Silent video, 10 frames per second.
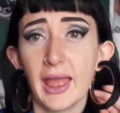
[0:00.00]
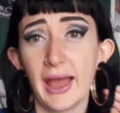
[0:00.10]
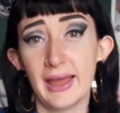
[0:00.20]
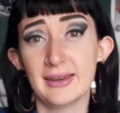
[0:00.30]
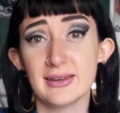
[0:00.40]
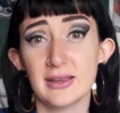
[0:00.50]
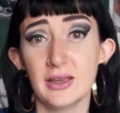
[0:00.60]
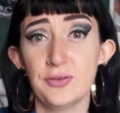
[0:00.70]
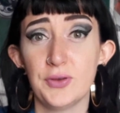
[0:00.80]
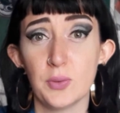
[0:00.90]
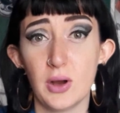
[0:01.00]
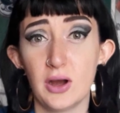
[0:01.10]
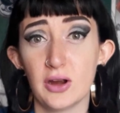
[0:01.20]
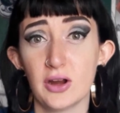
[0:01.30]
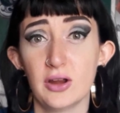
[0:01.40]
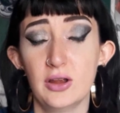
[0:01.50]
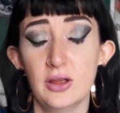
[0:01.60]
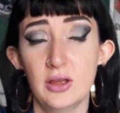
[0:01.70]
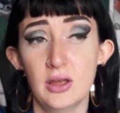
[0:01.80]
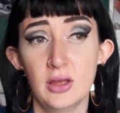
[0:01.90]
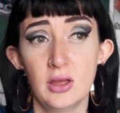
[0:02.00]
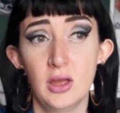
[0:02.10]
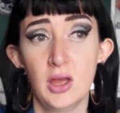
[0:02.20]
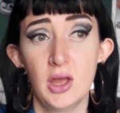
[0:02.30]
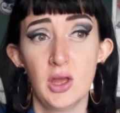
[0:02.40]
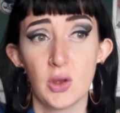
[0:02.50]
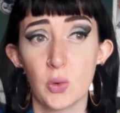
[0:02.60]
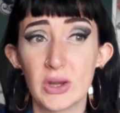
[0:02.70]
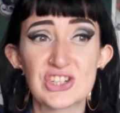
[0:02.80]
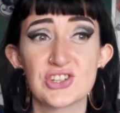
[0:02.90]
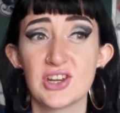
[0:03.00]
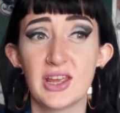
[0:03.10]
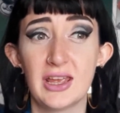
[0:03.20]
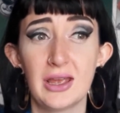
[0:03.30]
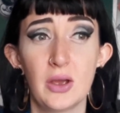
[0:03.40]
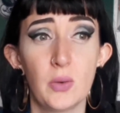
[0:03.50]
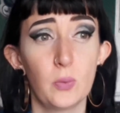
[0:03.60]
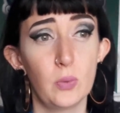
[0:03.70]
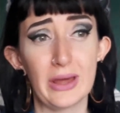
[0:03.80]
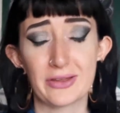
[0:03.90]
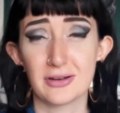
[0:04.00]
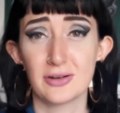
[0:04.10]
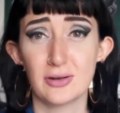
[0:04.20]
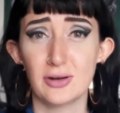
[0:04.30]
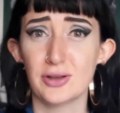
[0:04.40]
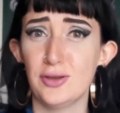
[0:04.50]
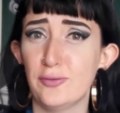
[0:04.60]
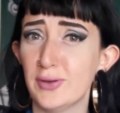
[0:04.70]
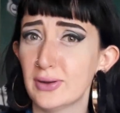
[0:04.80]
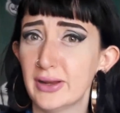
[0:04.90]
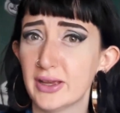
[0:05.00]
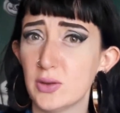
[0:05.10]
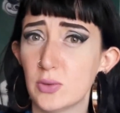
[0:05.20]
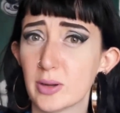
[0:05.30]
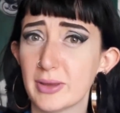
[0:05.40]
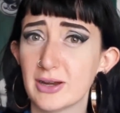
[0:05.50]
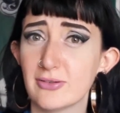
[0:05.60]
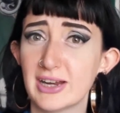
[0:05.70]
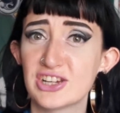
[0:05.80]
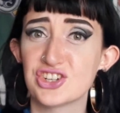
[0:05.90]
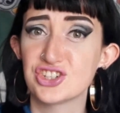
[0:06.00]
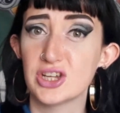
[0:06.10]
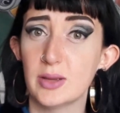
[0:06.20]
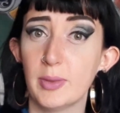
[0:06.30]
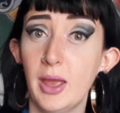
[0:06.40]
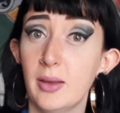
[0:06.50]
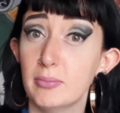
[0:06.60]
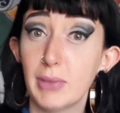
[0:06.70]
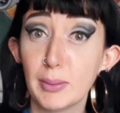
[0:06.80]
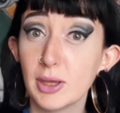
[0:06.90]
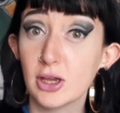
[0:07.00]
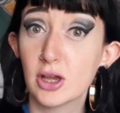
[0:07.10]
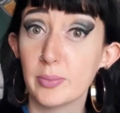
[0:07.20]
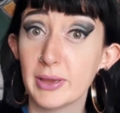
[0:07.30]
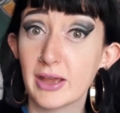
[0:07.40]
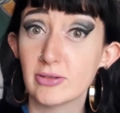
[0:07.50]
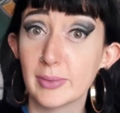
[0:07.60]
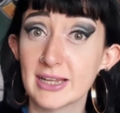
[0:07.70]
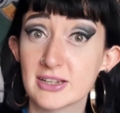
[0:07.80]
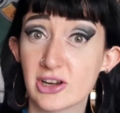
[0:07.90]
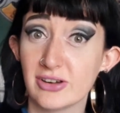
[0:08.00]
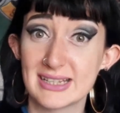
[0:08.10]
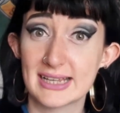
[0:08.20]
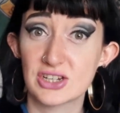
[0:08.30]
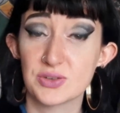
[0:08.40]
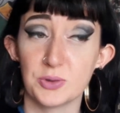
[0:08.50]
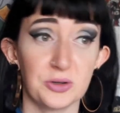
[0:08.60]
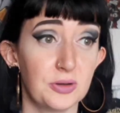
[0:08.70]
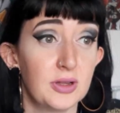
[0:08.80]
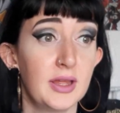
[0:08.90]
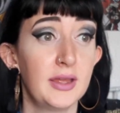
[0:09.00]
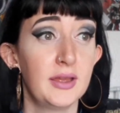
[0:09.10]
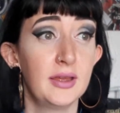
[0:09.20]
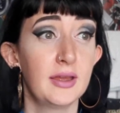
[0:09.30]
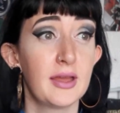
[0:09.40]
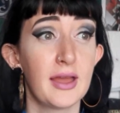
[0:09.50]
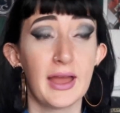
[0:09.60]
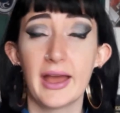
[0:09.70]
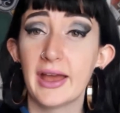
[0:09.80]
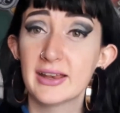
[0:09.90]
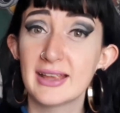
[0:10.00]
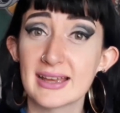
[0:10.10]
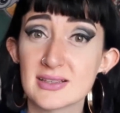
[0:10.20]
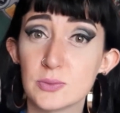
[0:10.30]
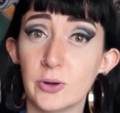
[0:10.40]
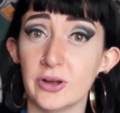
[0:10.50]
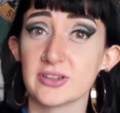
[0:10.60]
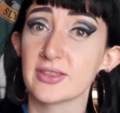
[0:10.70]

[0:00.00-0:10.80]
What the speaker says: And if you are questioning whether or not you feel like you want to be in a relationship, maybe you could be aromantic or asexual. And guess what?